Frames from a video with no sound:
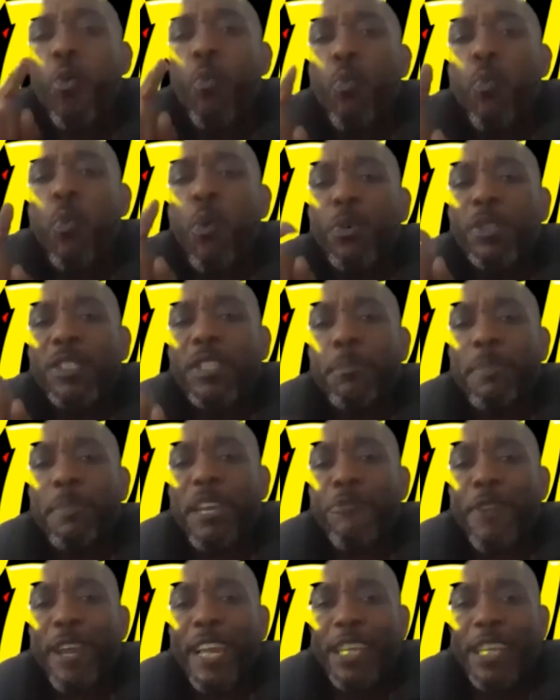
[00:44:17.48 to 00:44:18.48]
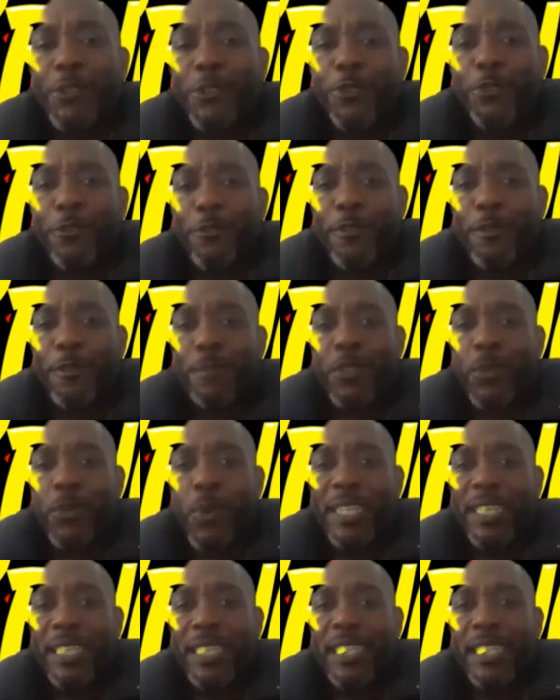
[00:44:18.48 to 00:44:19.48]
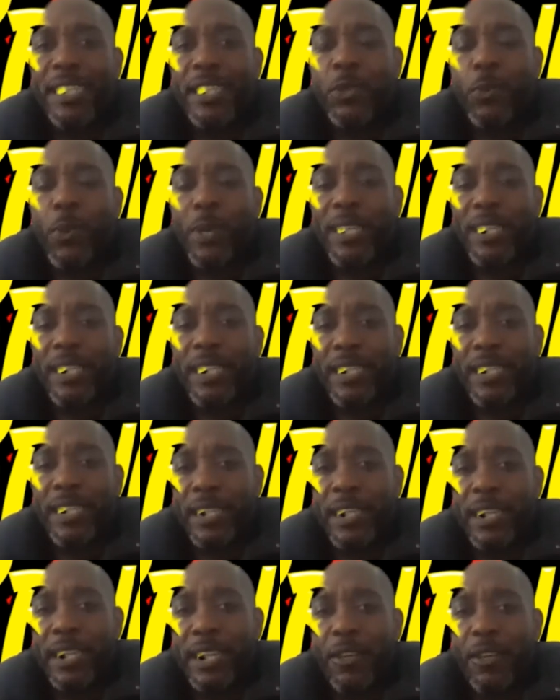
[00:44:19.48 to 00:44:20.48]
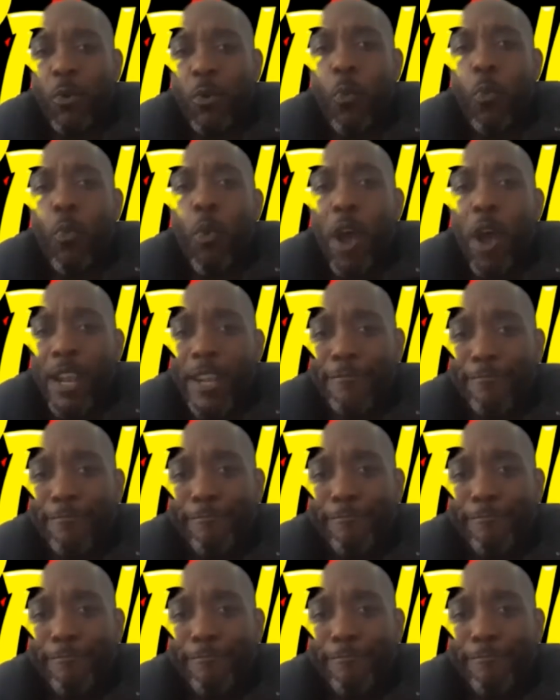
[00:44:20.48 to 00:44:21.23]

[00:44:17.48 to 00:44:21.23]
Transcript: What was the big reggae tune from 2021?